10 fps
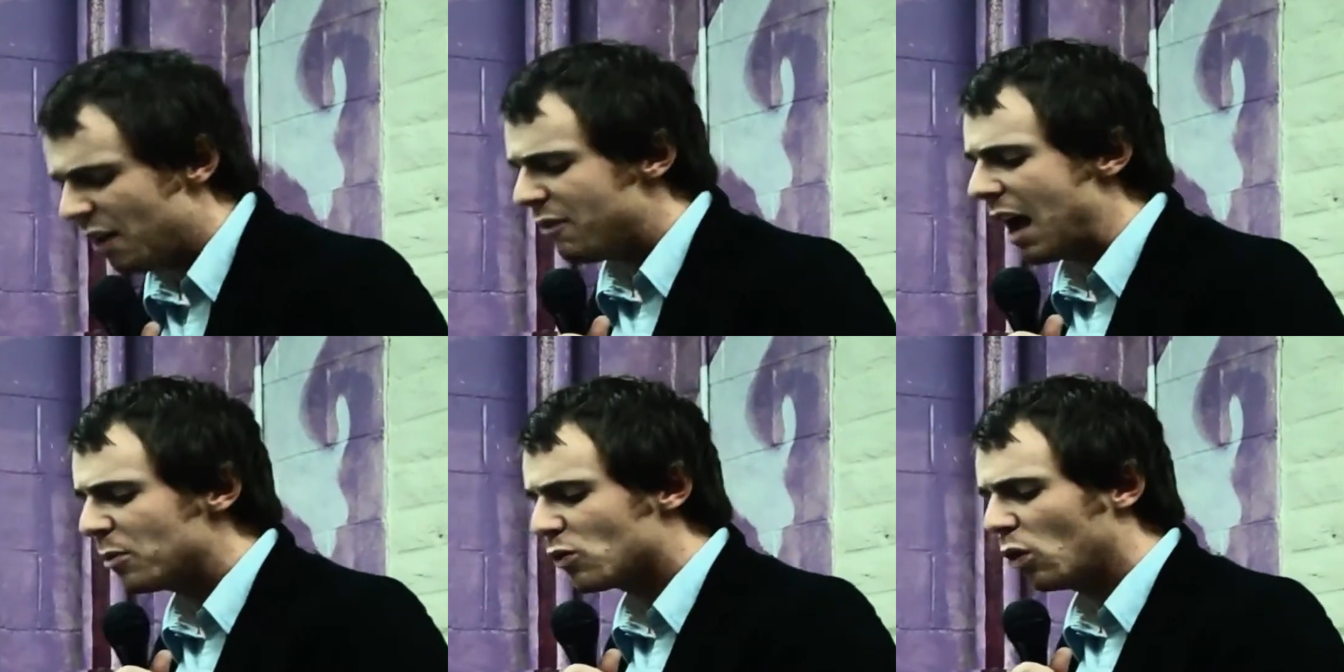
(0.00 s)

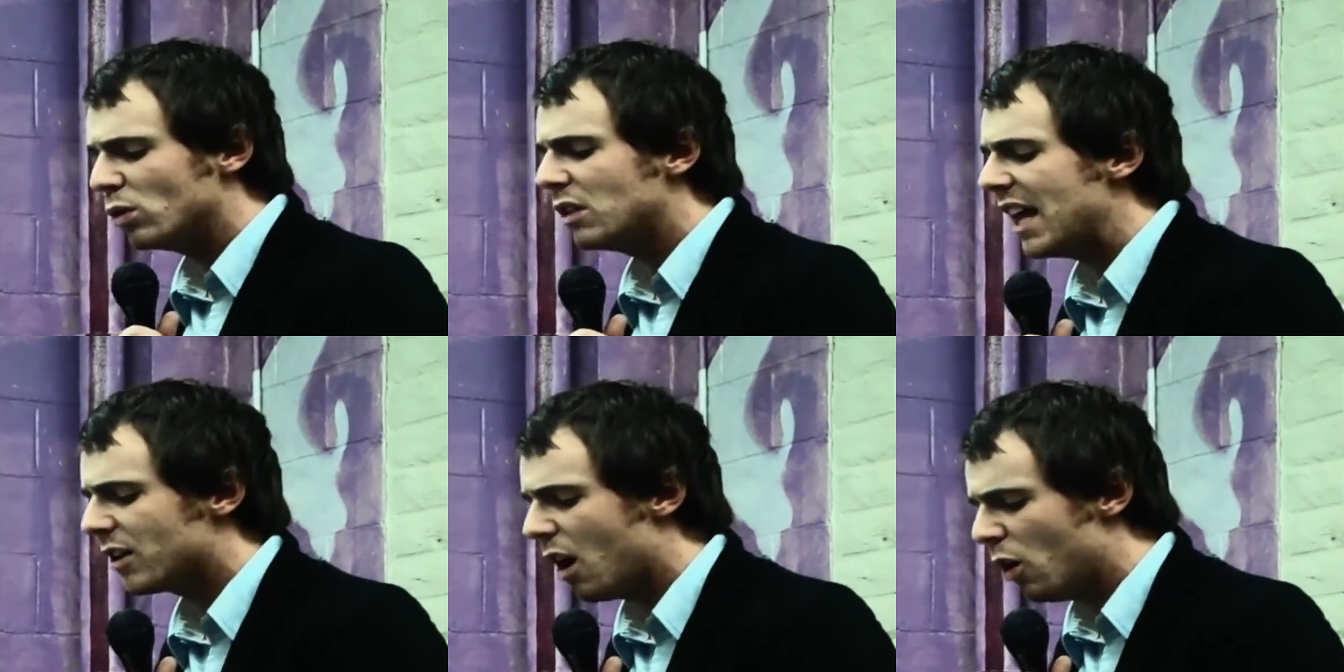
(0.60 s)
Fabric rolled,
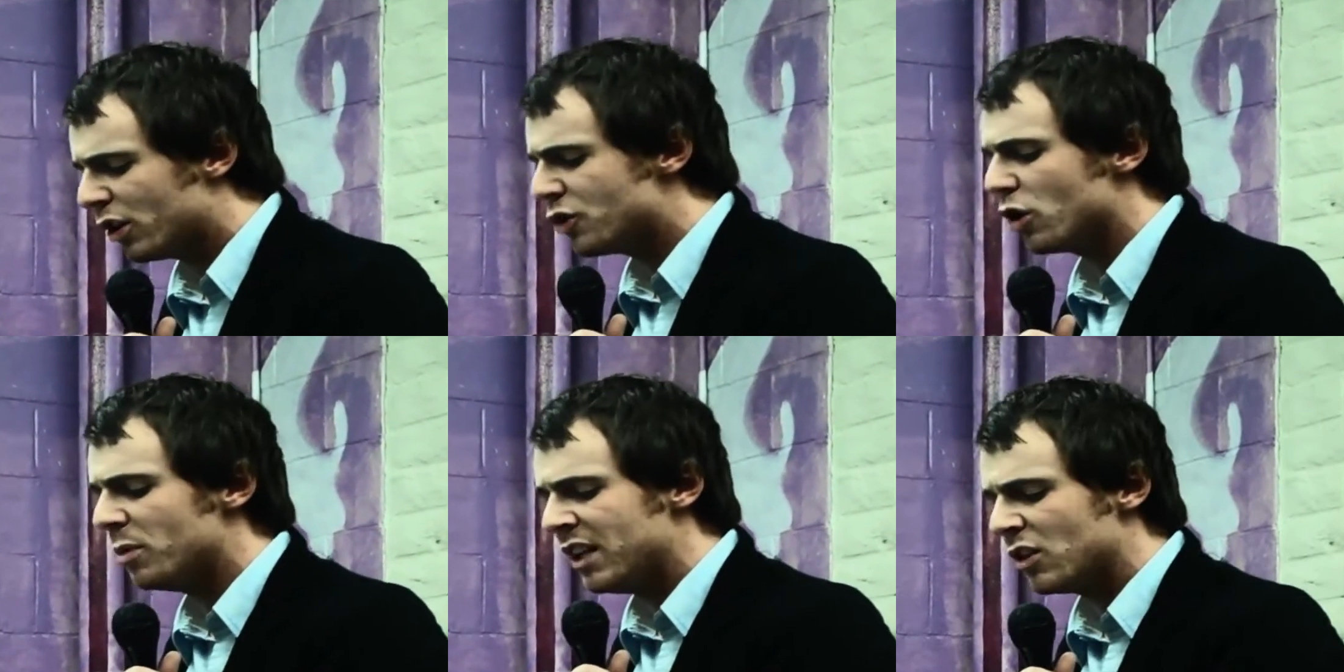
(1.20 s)
let go,
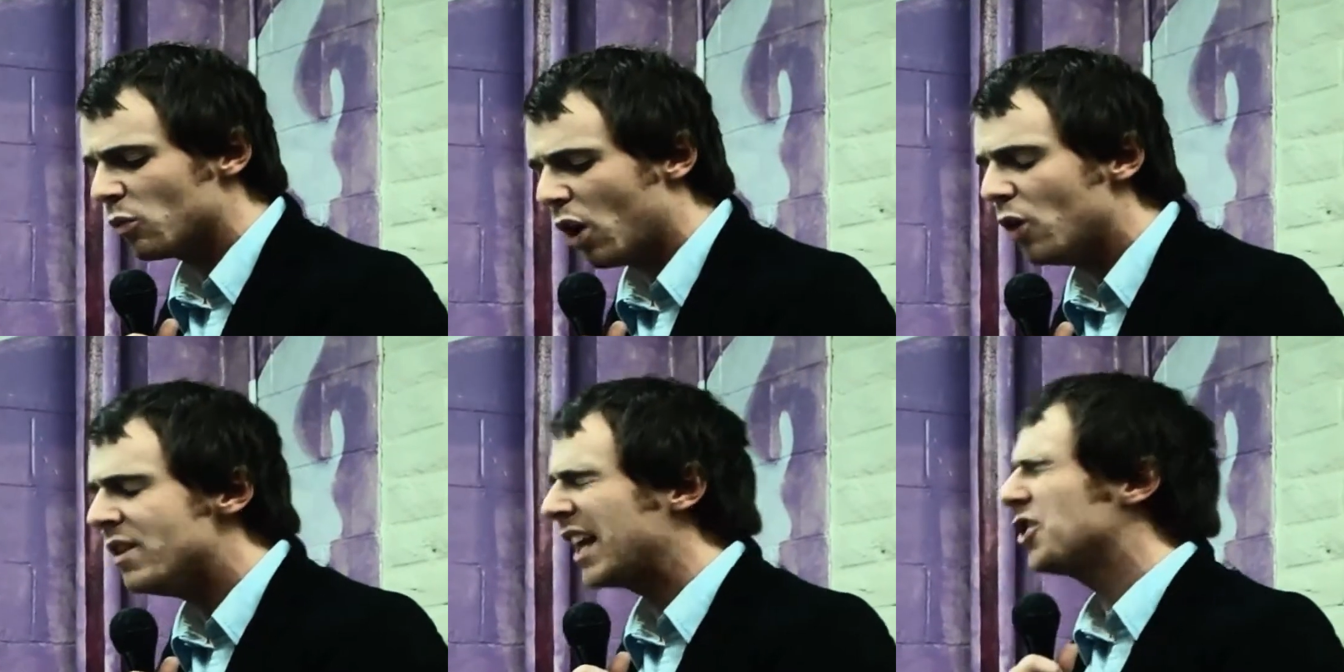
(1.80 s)
contributing the
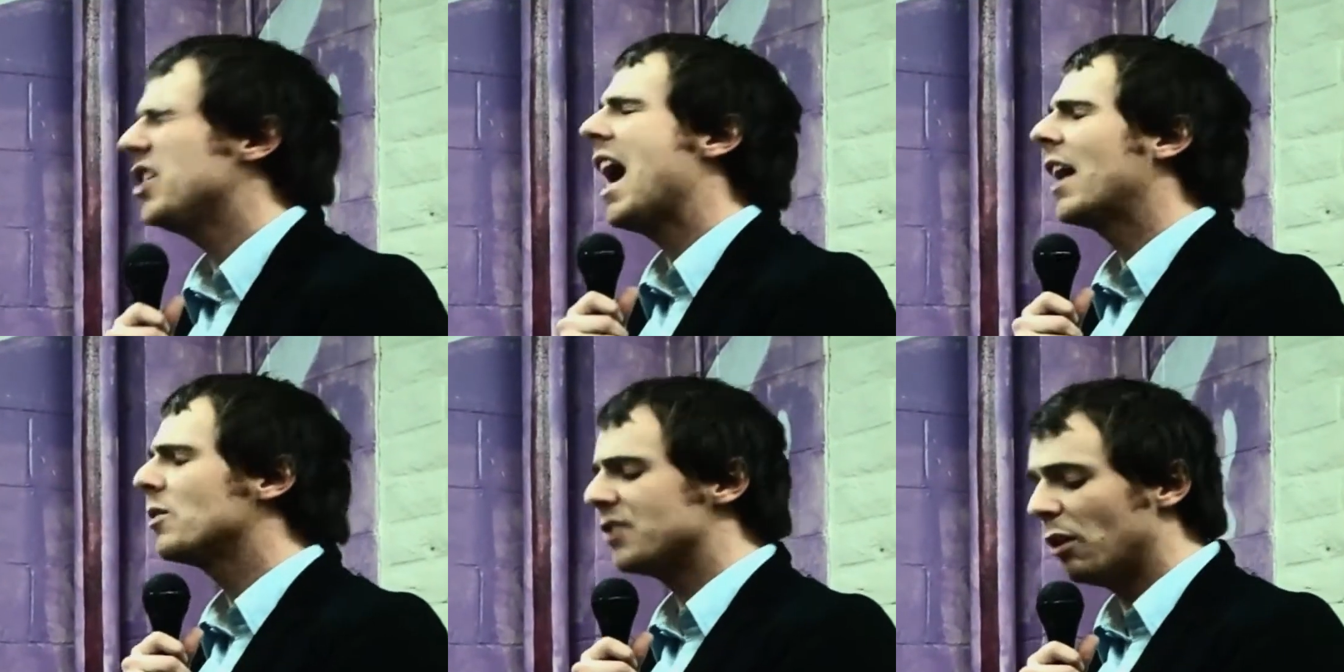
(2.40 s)
road. Next she had
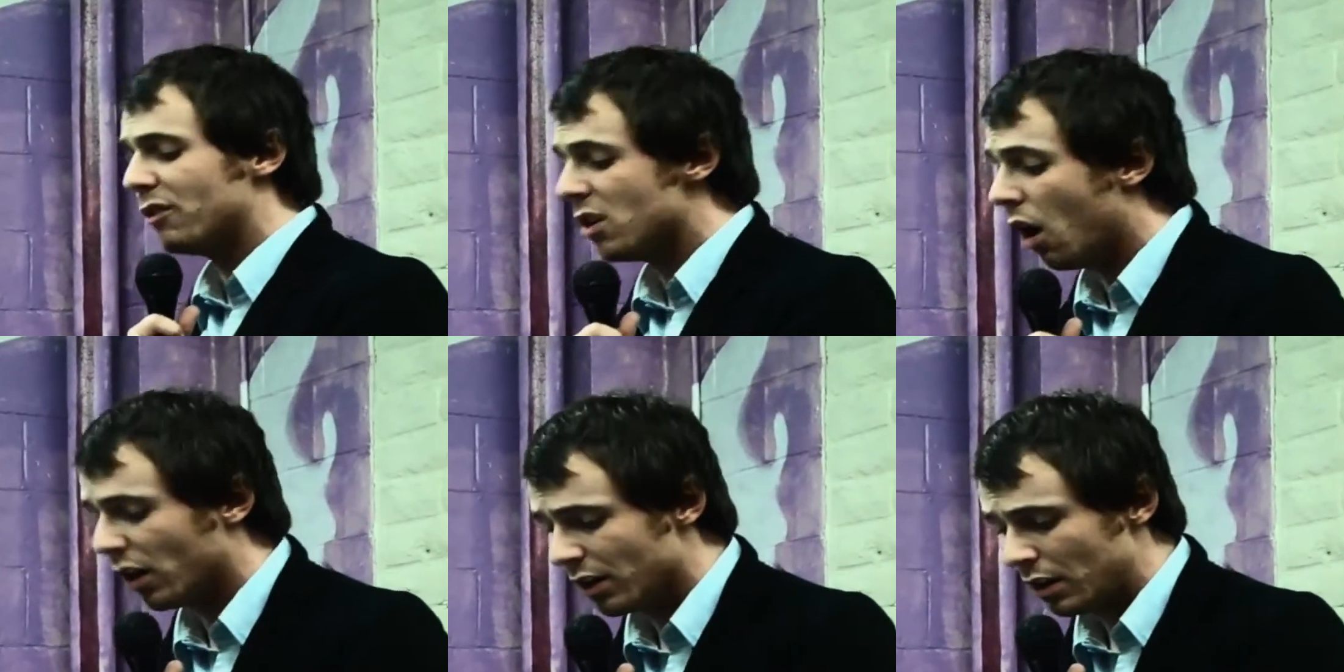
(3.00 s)
herself a
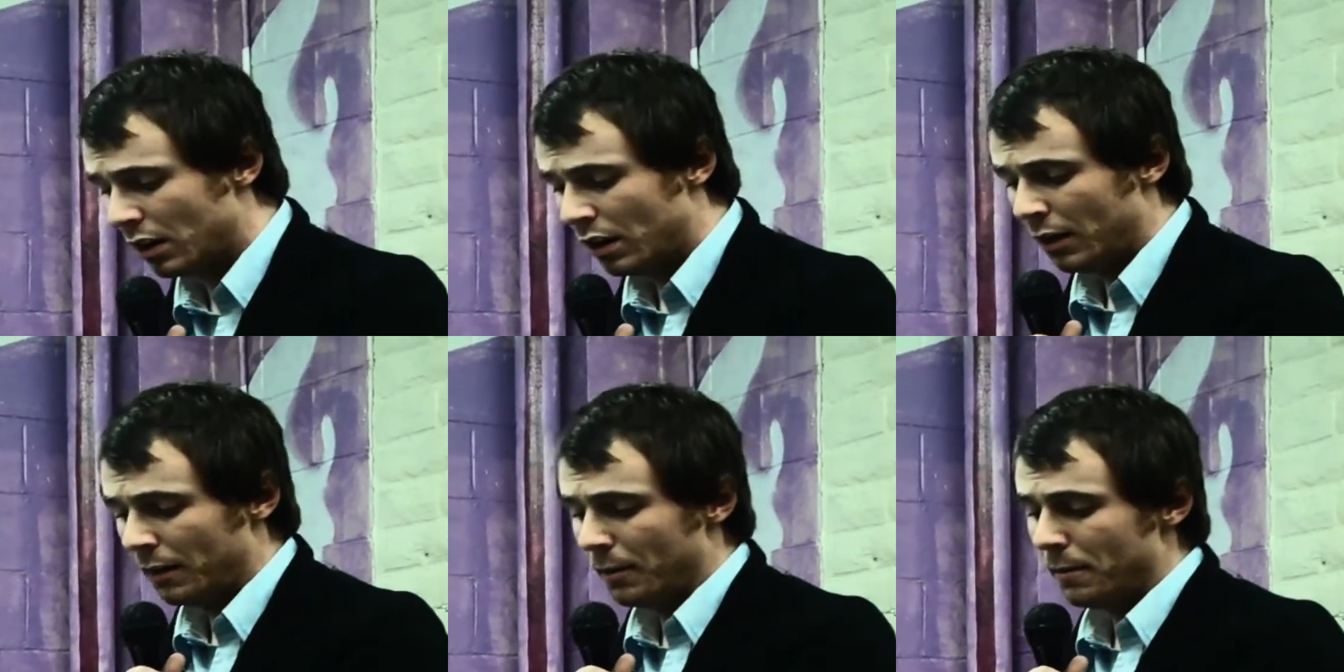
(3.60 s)
yard.
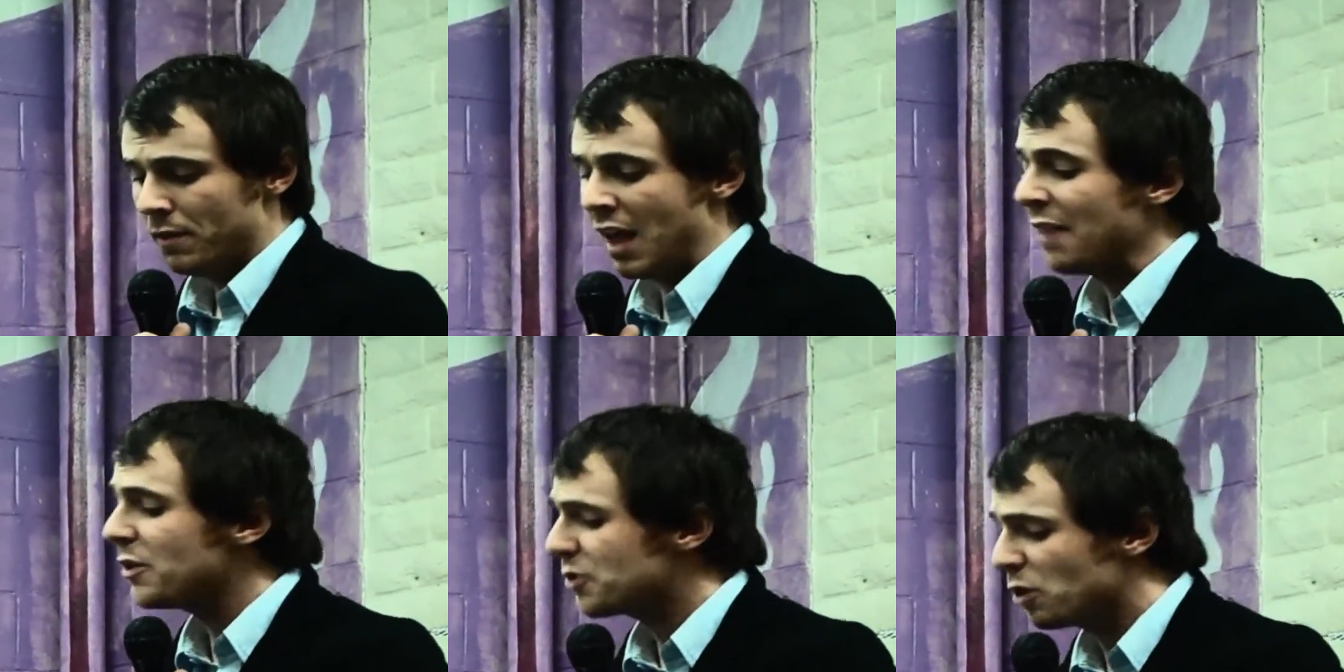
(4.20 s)
Not
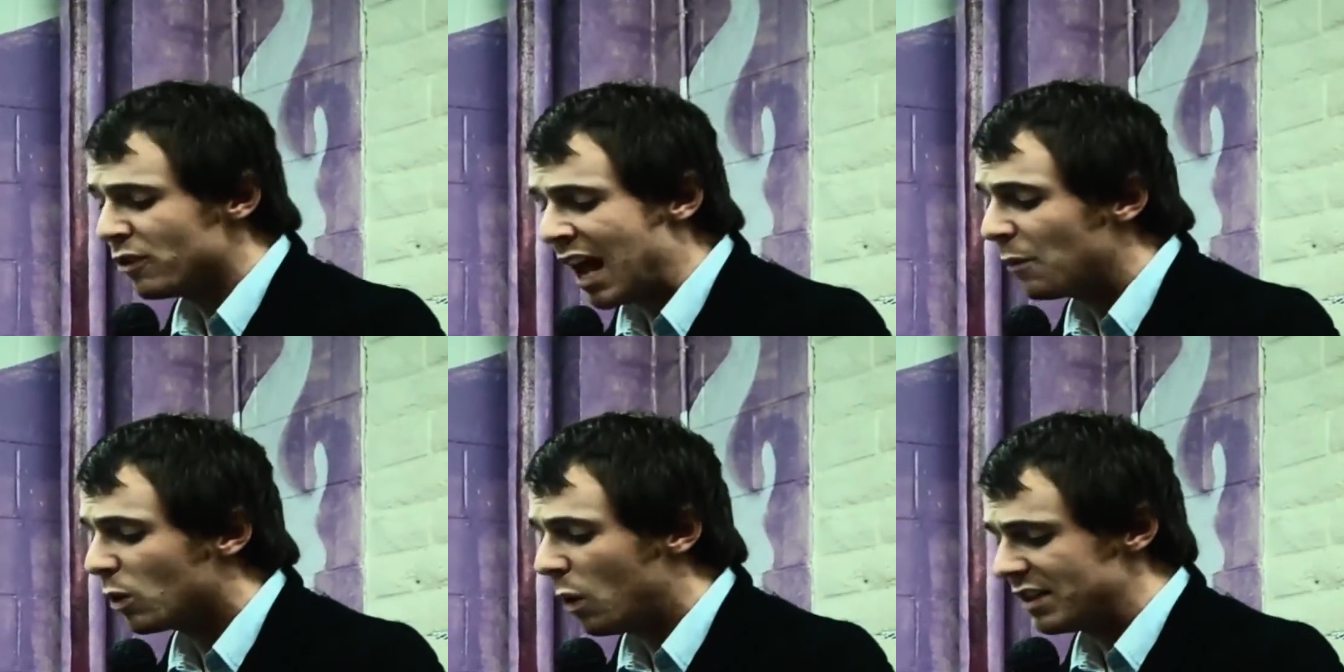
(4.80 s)
the servant I
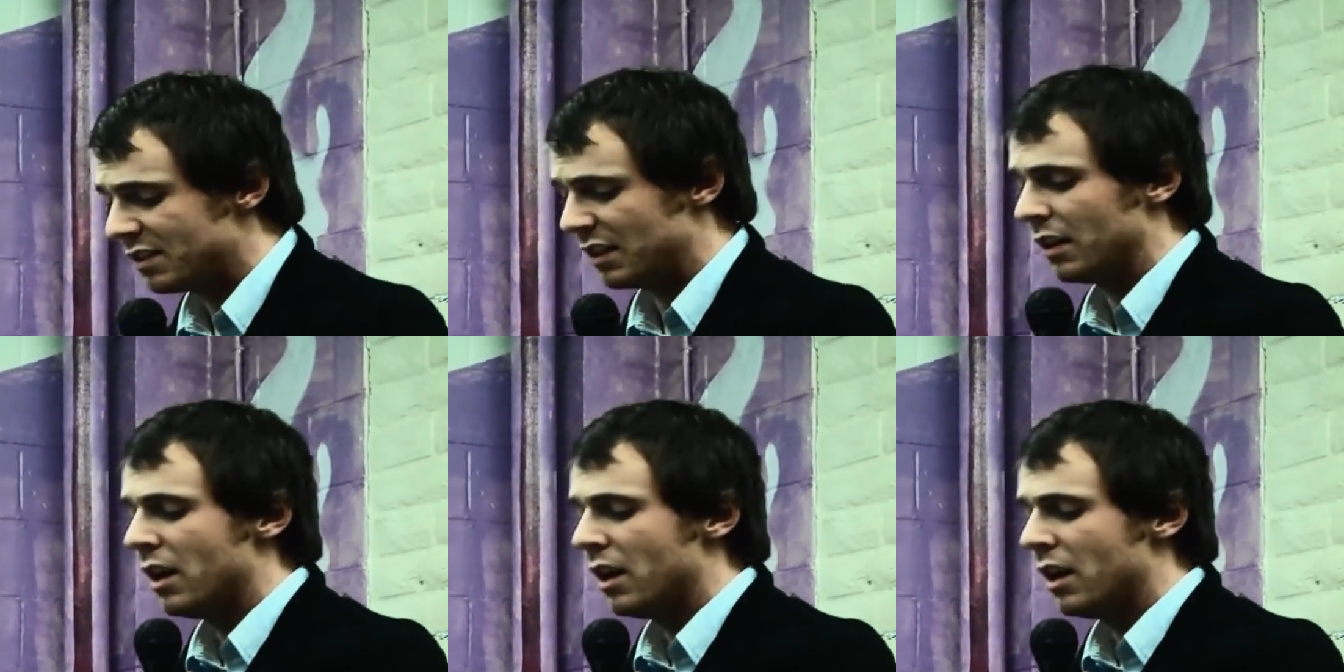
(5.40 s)
requested.